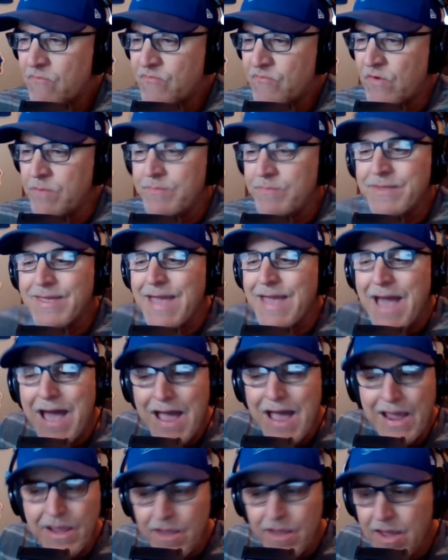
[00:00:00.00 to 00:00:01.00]
from the
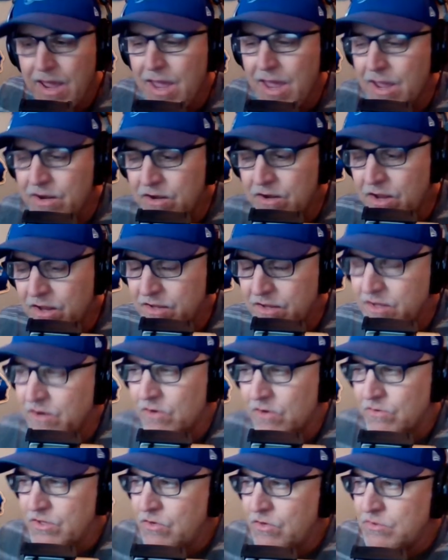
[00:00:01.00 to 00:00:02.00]
guy. And,
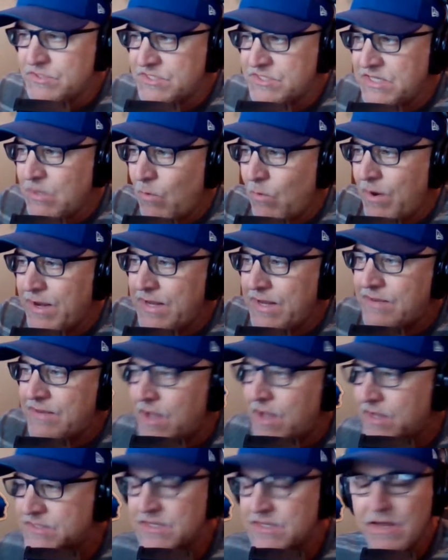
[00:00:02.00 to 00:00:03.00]
you see what he
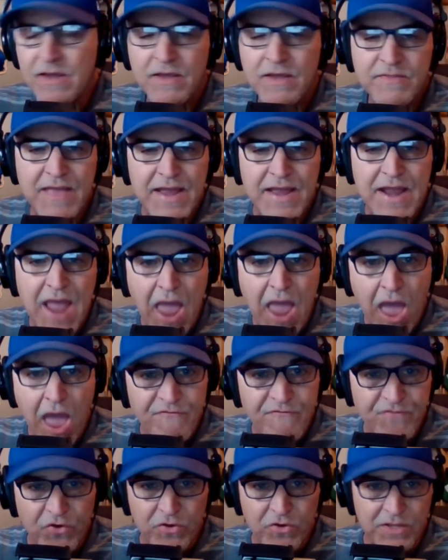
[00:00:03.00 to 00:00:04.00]
does. That
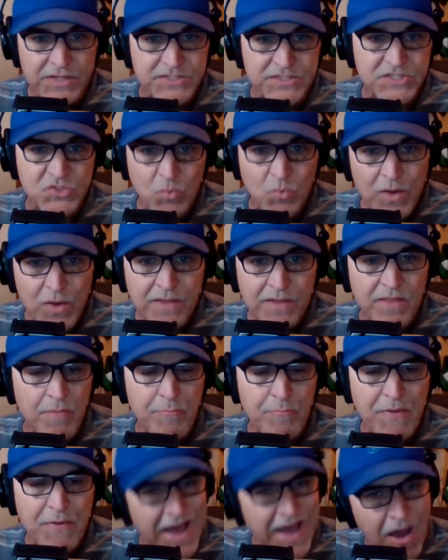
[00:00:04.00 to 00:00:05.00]
effortless swing,
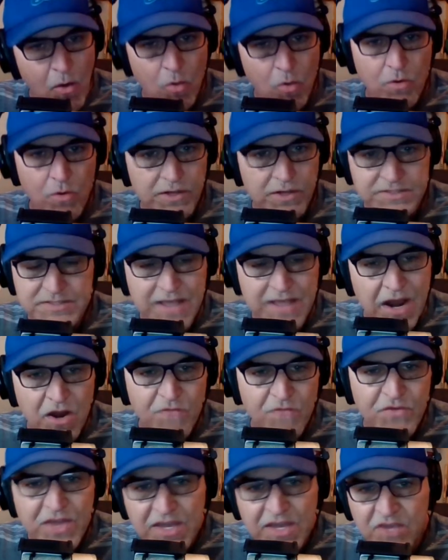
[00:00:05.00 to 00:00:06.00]
the power is
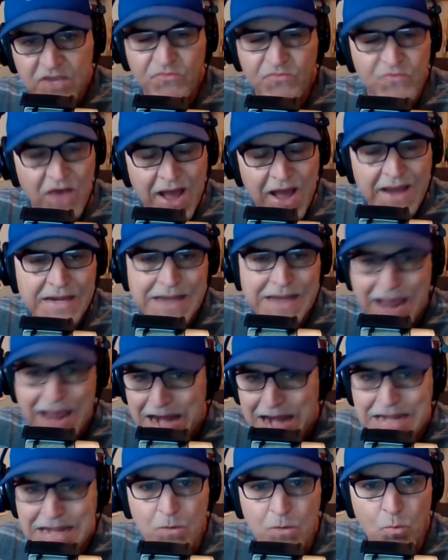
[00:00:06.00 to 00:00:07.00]
there. If he could find
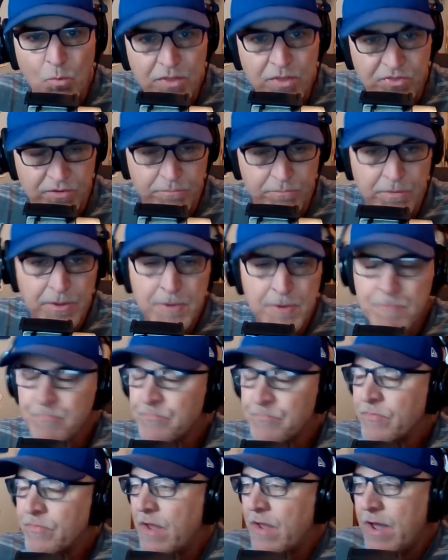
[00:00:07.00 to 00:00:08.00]
any rhythm,
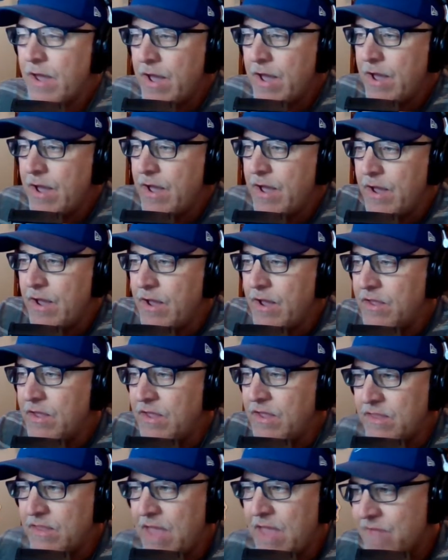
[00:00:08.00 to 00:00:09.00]

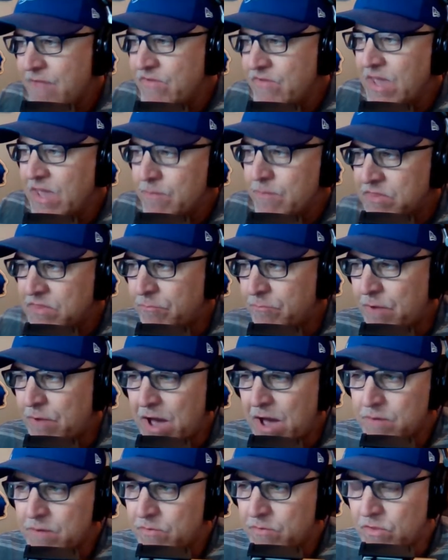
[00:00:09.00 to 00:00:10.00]
having him at the
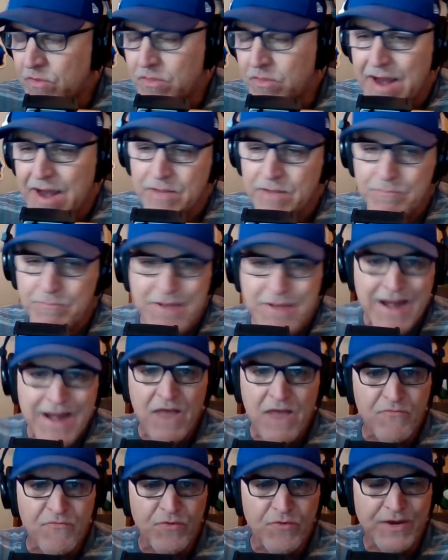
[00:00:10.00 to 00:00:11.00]
bottom of the lineup, not
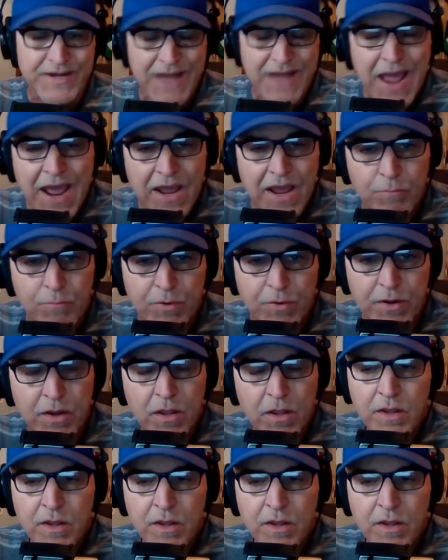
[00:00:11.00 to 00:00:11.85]
every day, but,